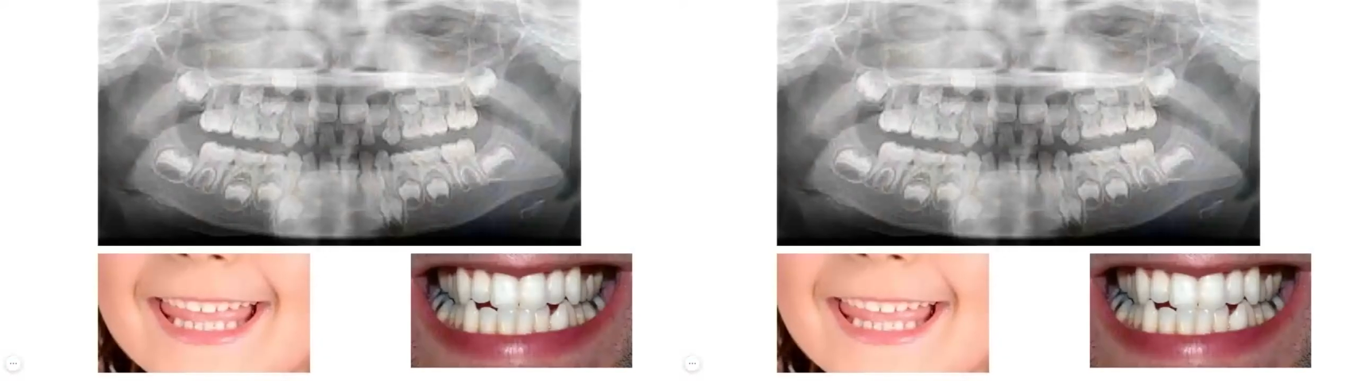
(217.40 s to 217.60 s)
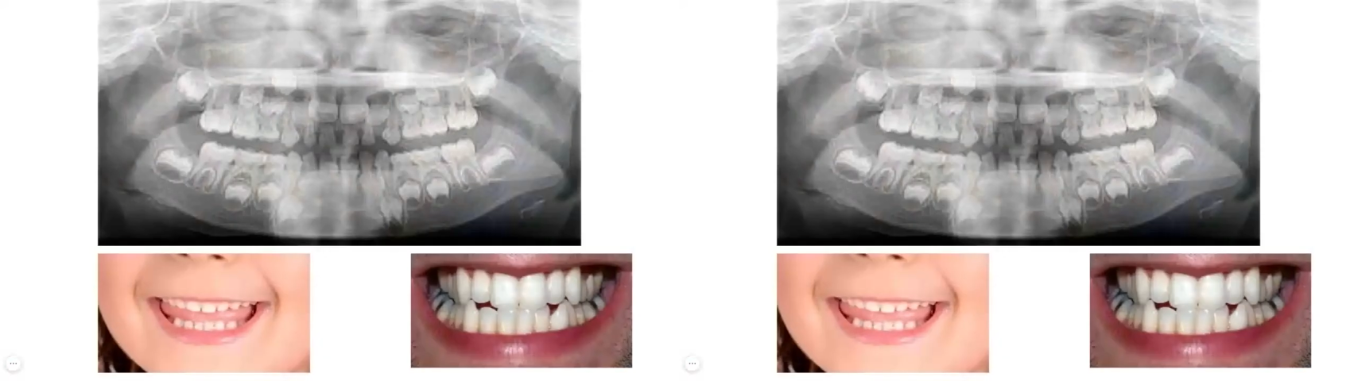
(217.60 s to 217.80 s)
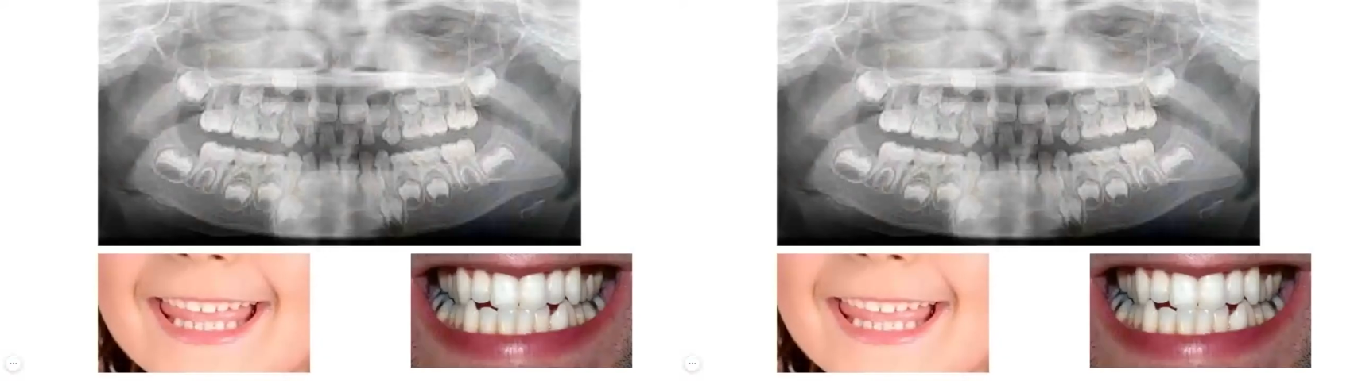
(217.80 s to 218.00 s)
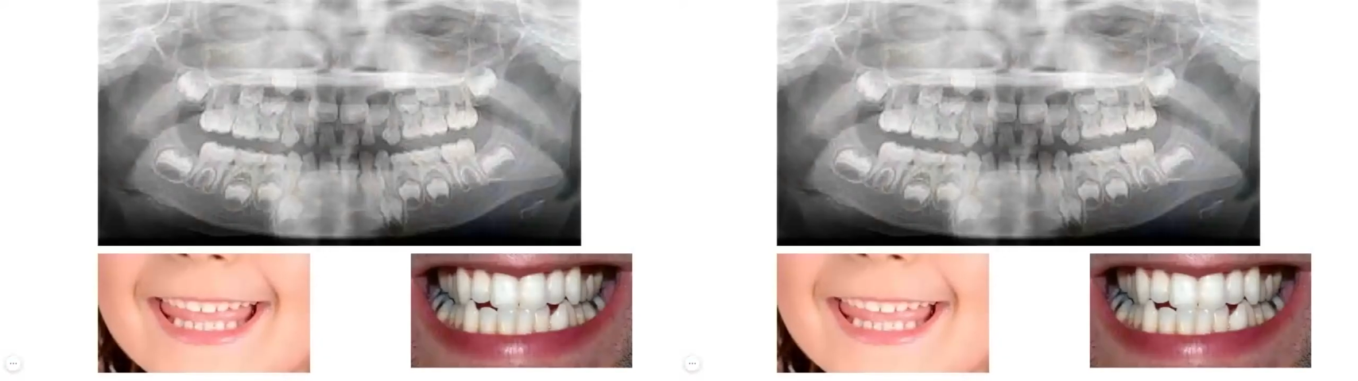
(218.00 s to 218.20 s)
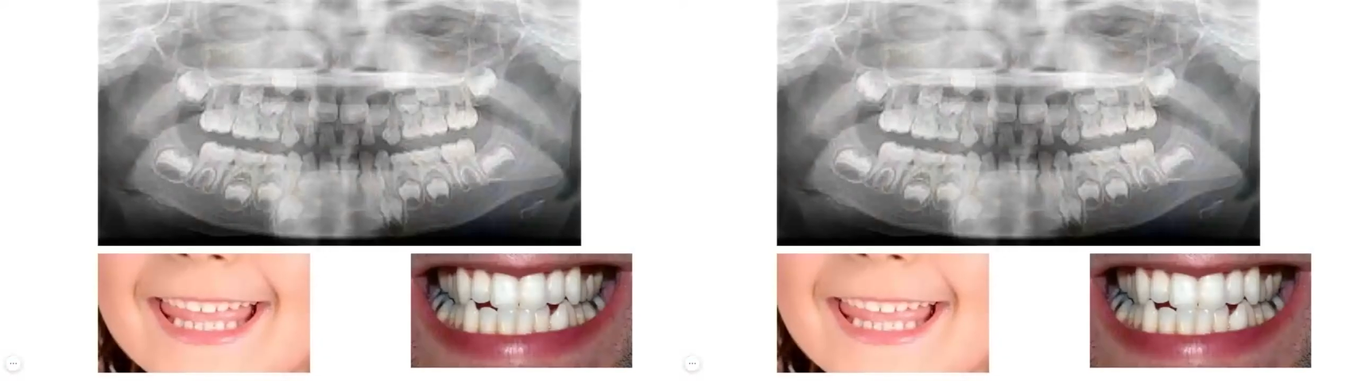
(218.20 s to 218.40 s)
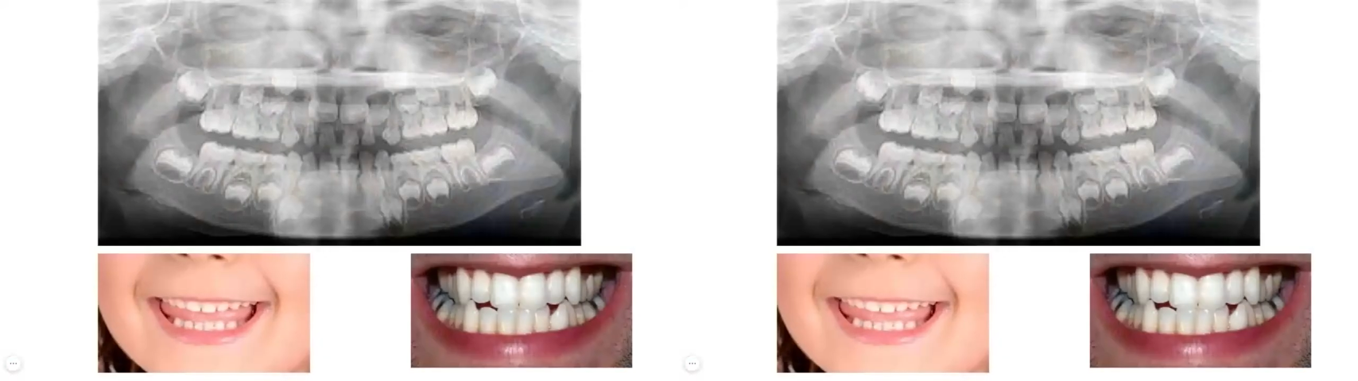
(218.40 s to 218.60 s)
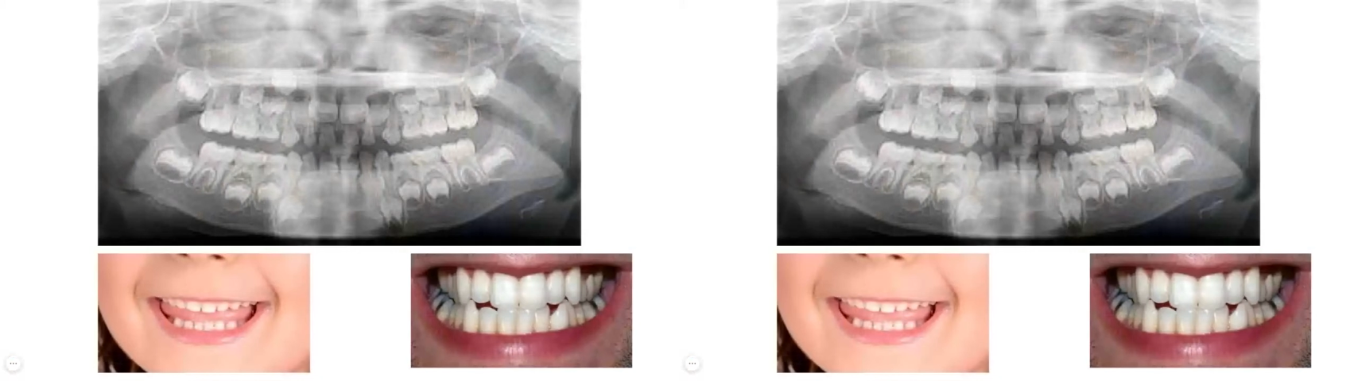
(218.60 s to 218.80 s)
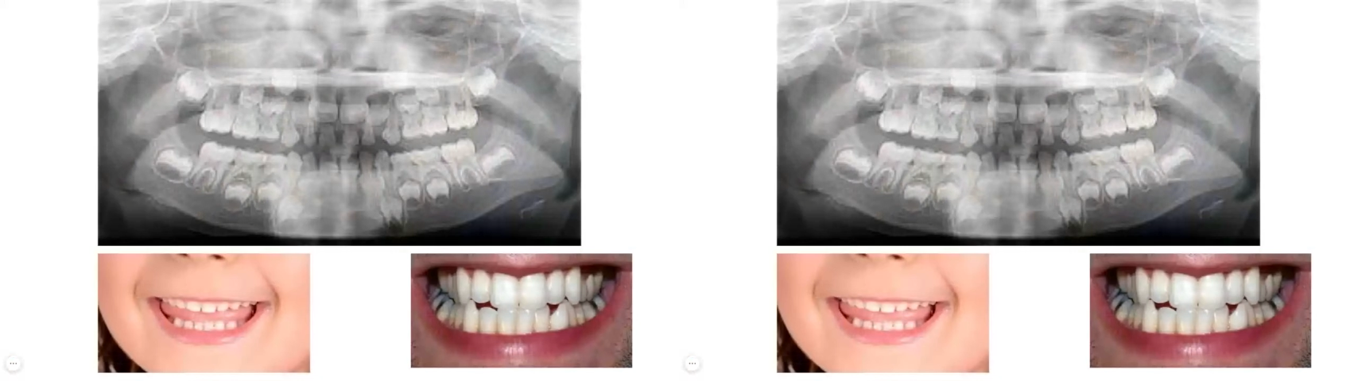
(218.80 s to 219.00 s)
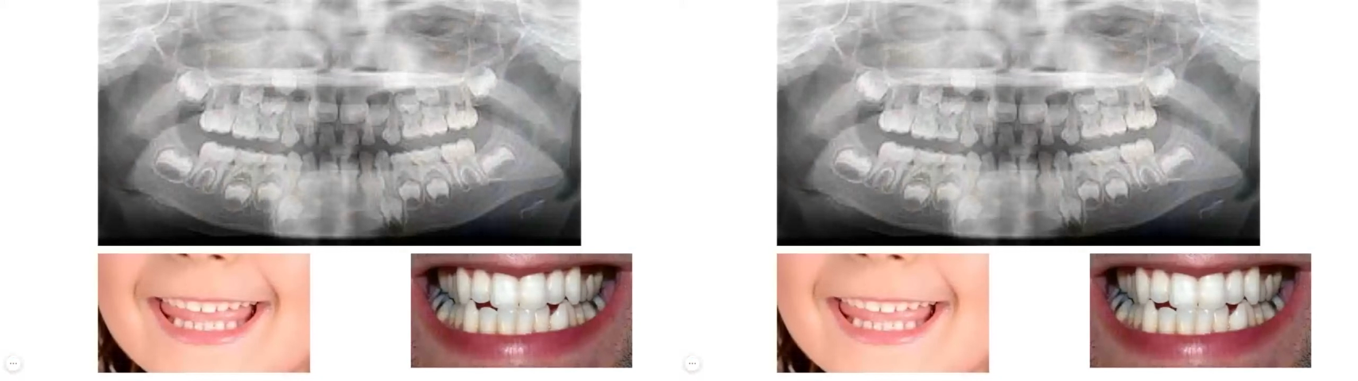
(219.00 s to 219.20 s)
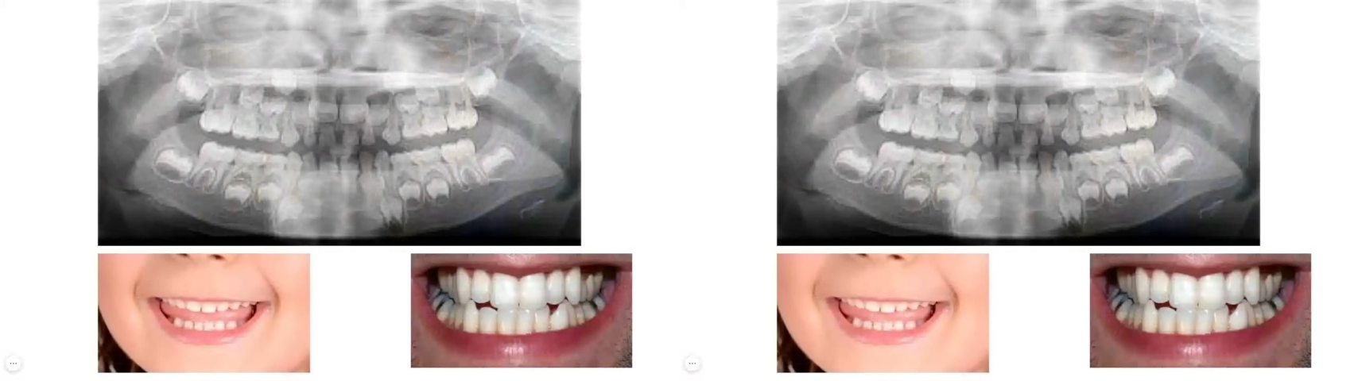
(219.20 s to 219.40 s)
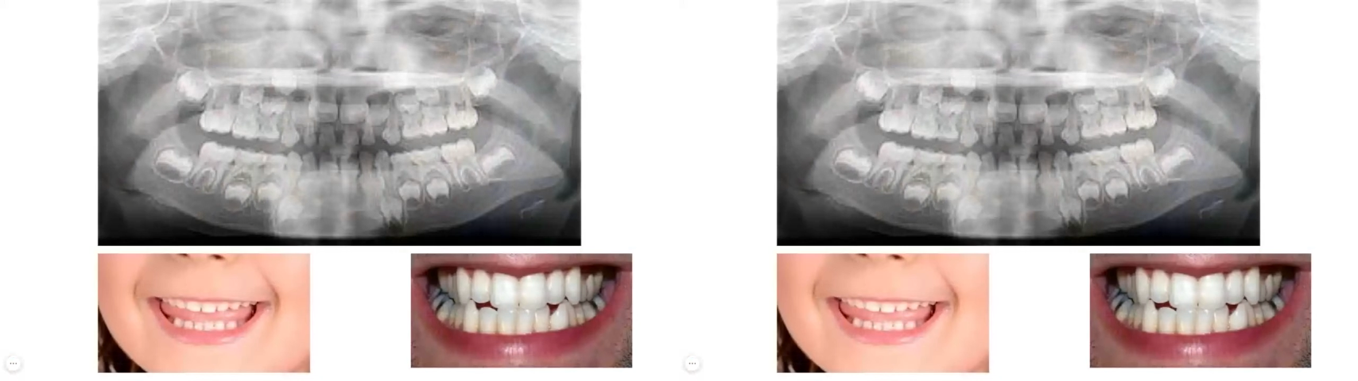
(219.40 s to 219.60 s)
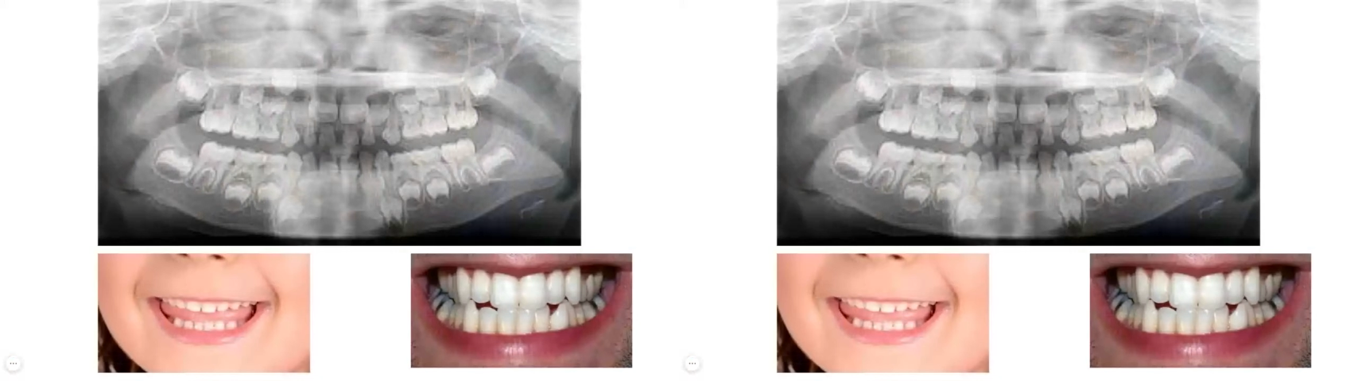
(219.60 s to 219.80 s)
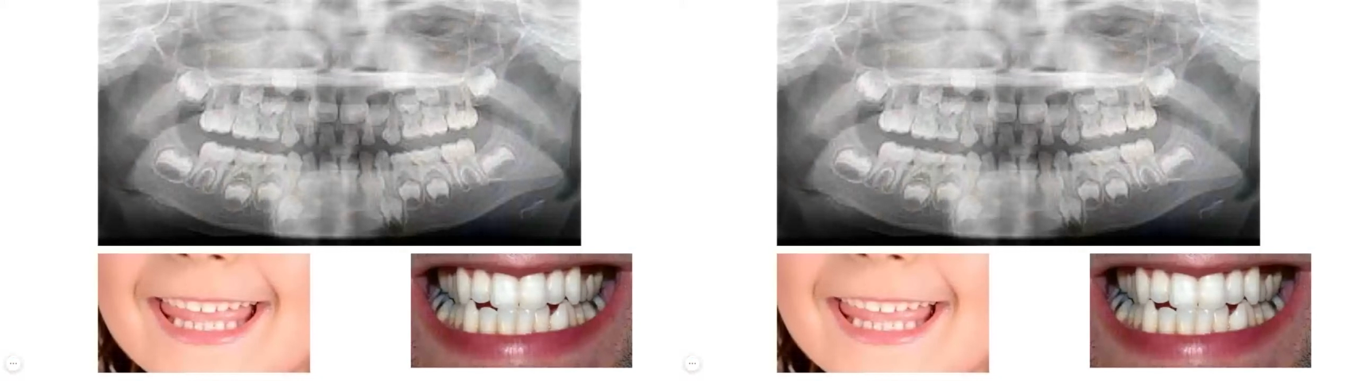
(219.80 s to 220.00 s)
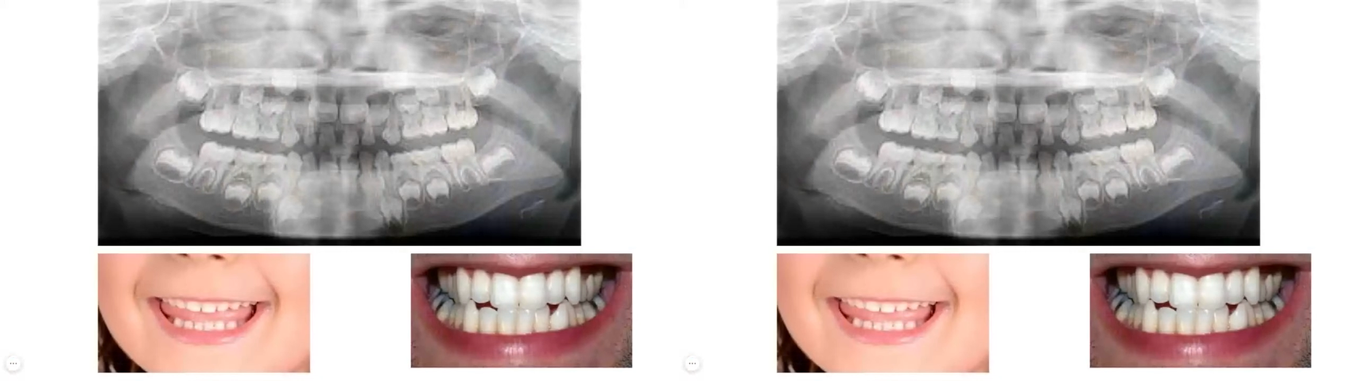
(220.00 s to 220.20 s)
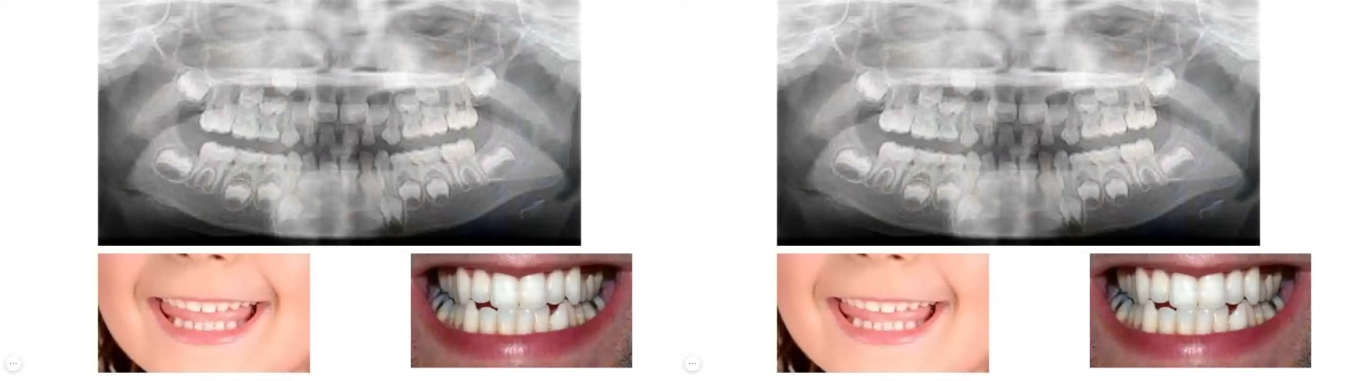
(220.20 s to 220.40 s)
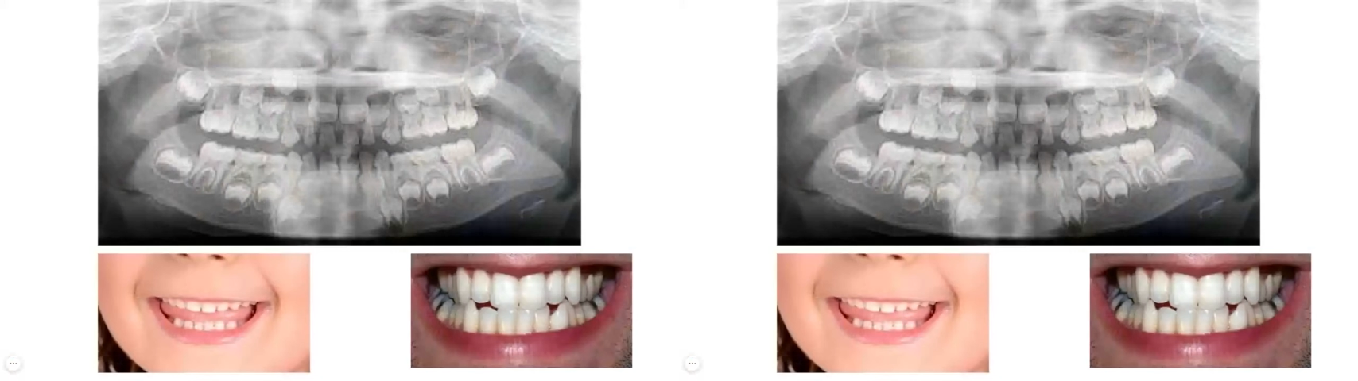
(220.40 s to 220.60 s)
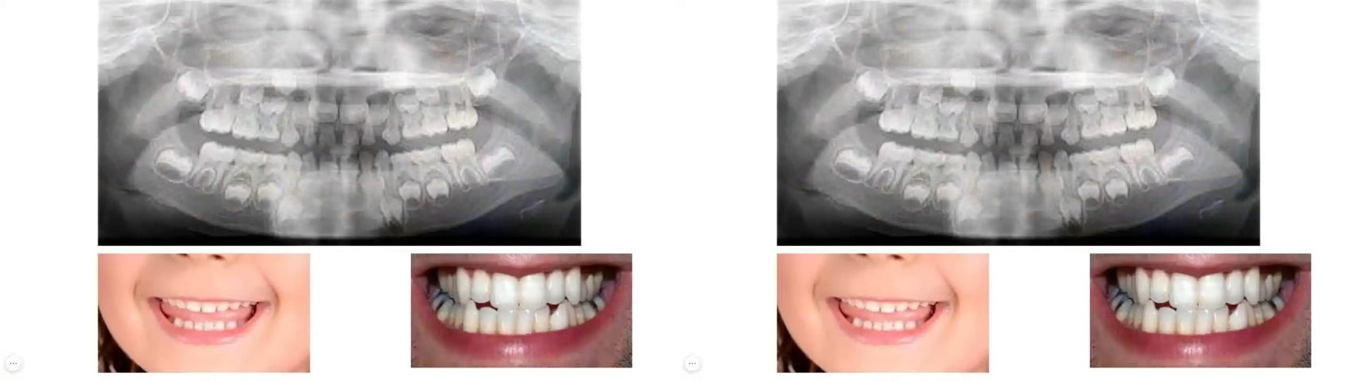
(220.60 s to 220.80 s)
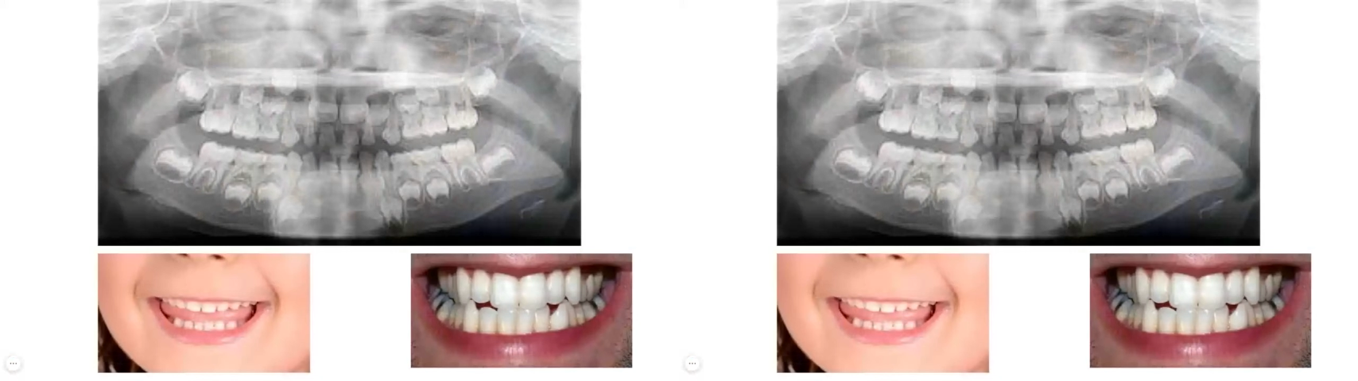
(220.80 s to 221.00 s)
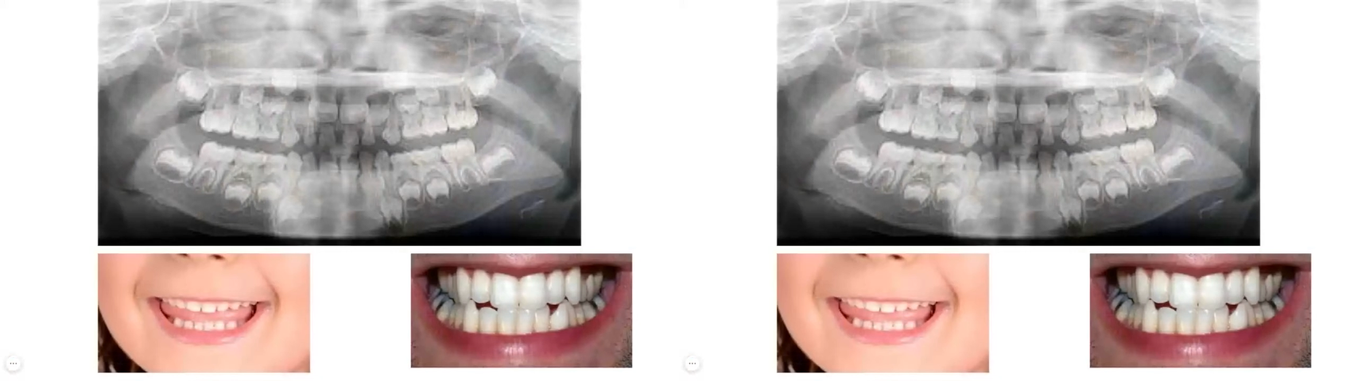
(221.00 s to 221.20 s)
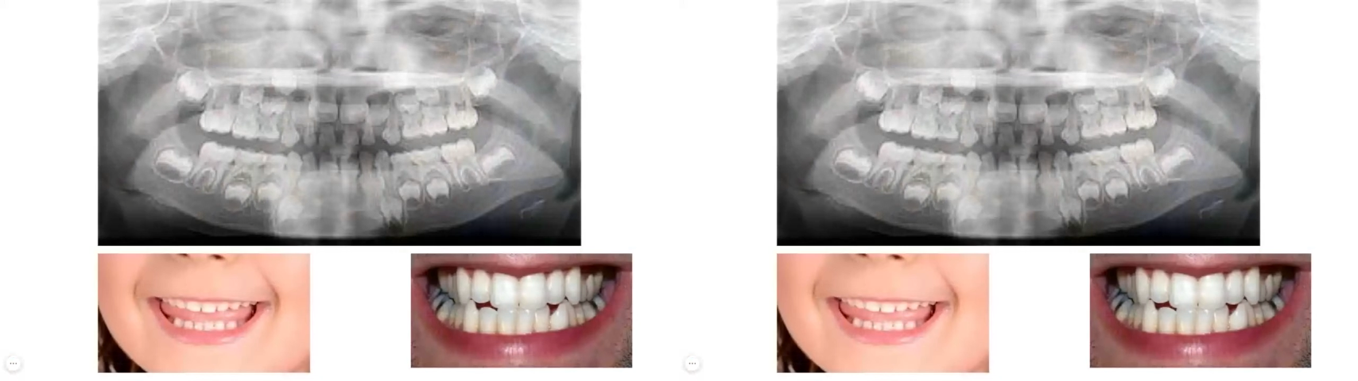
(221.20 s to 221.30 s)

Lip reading: [unreadable: no face in view]